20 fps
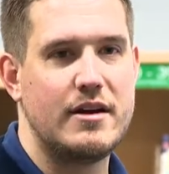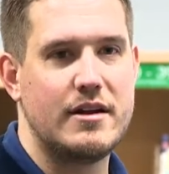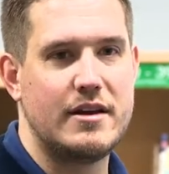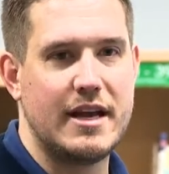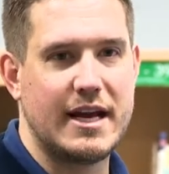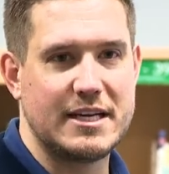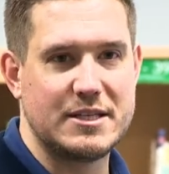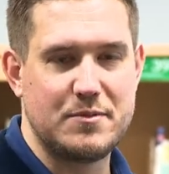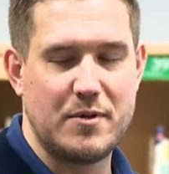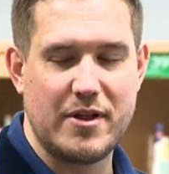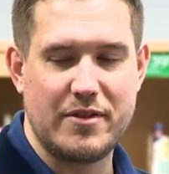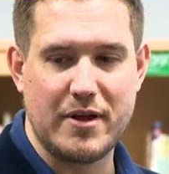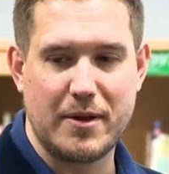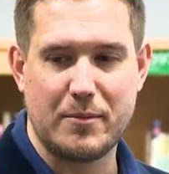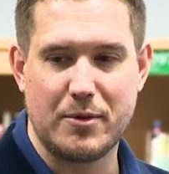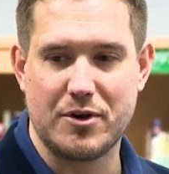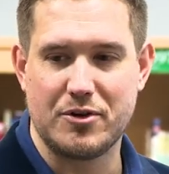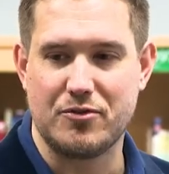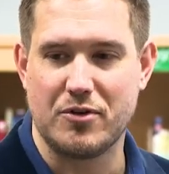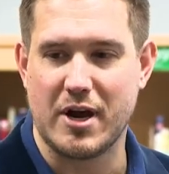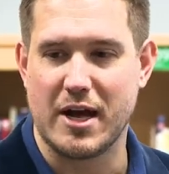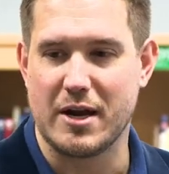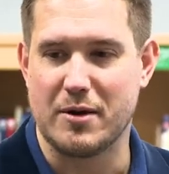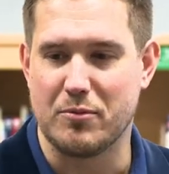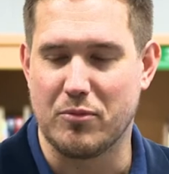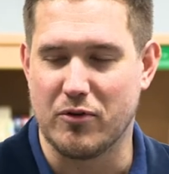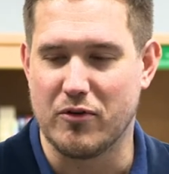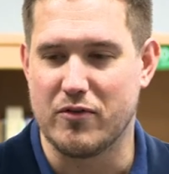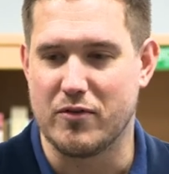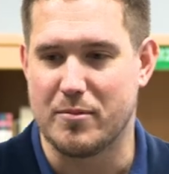Next month, I'm going to try and
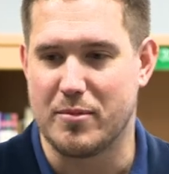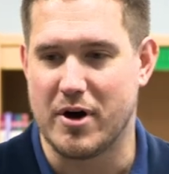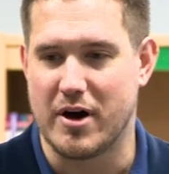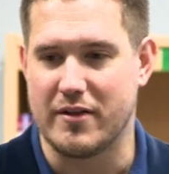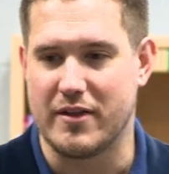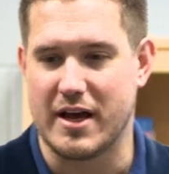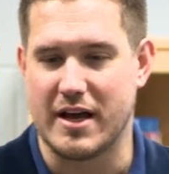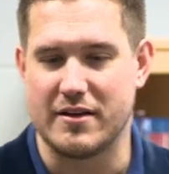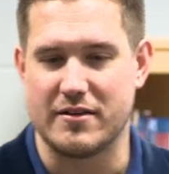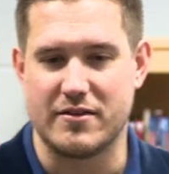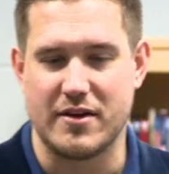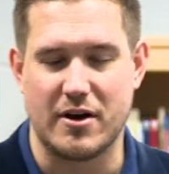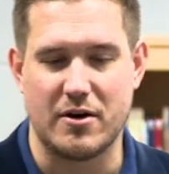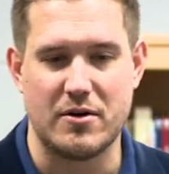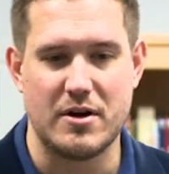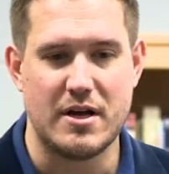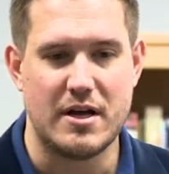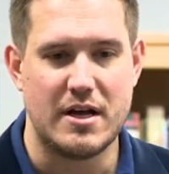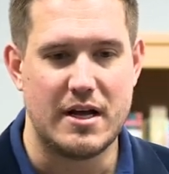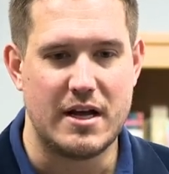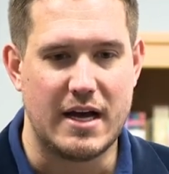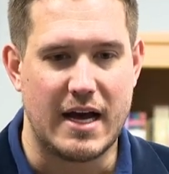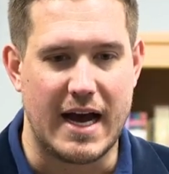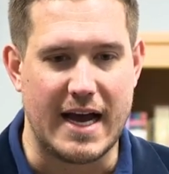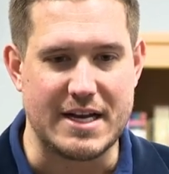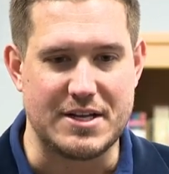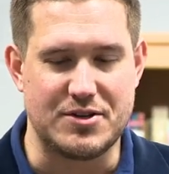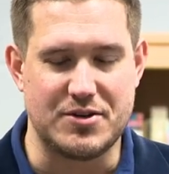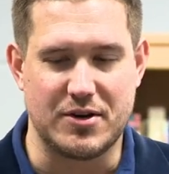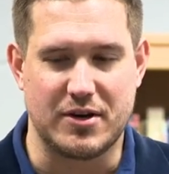improve upon that. So
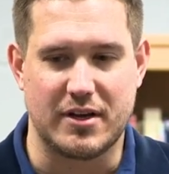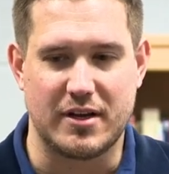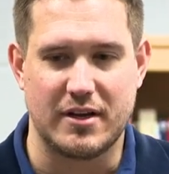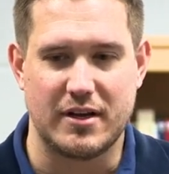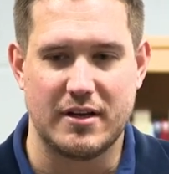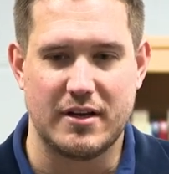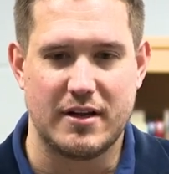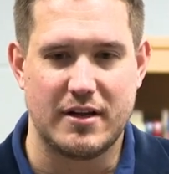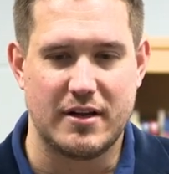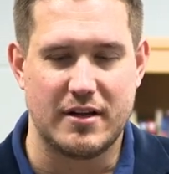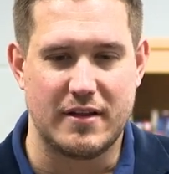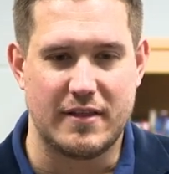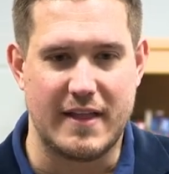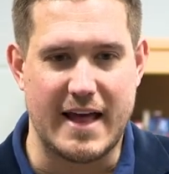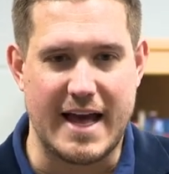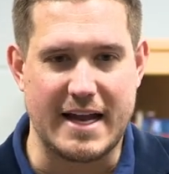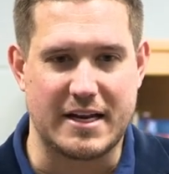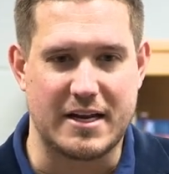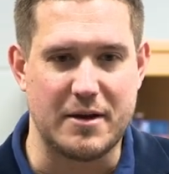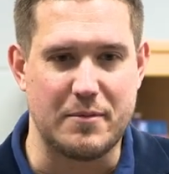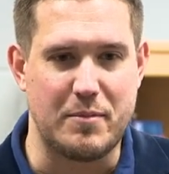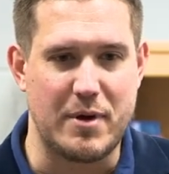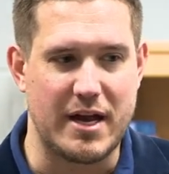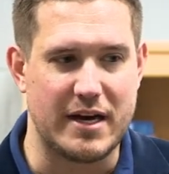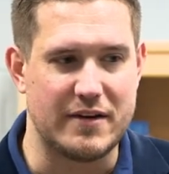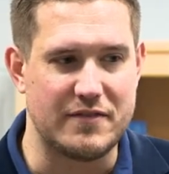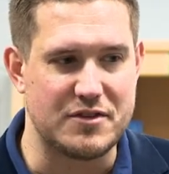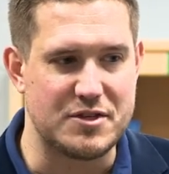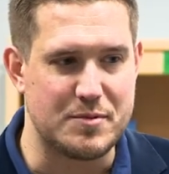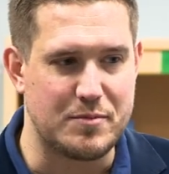I took that
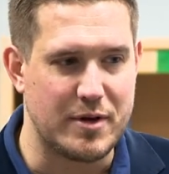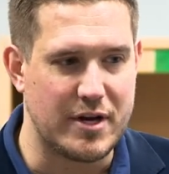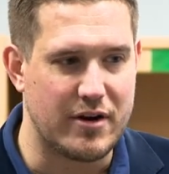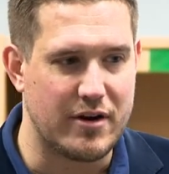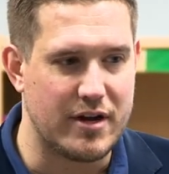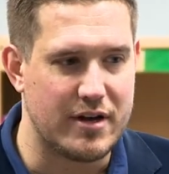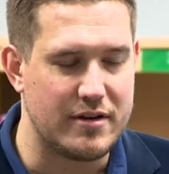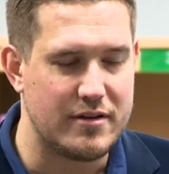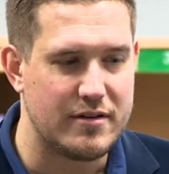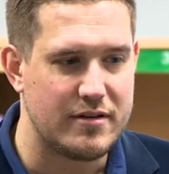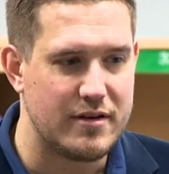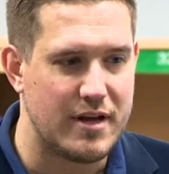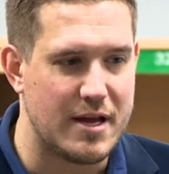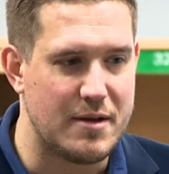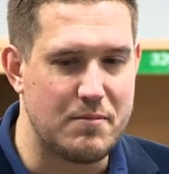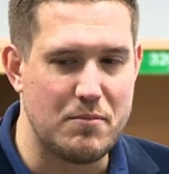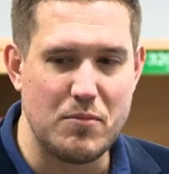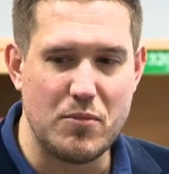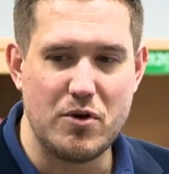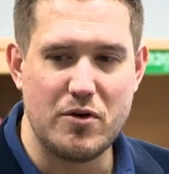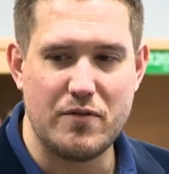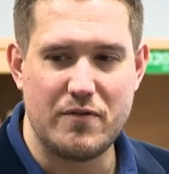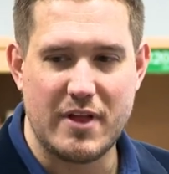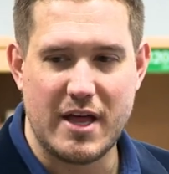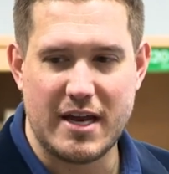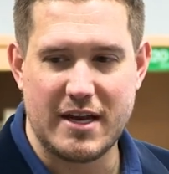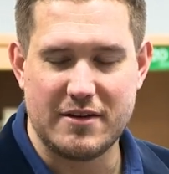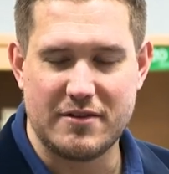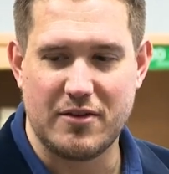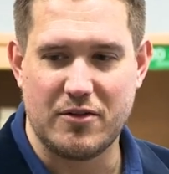competitive spirit and move
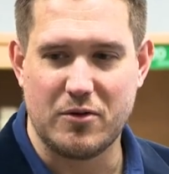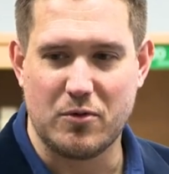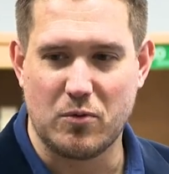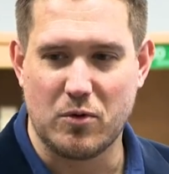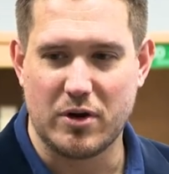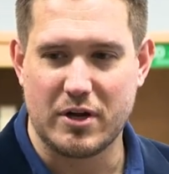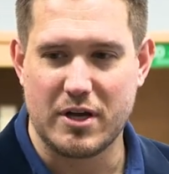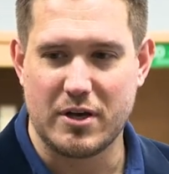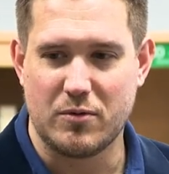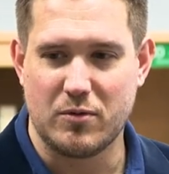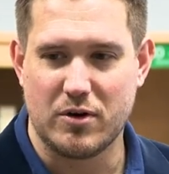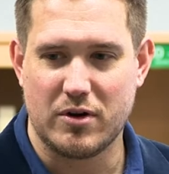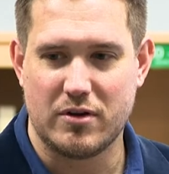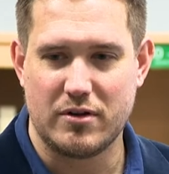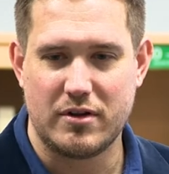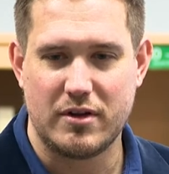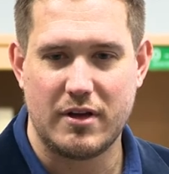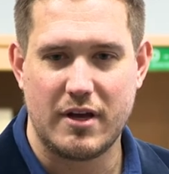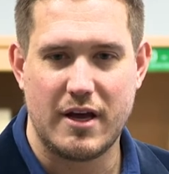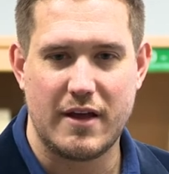that into the working world.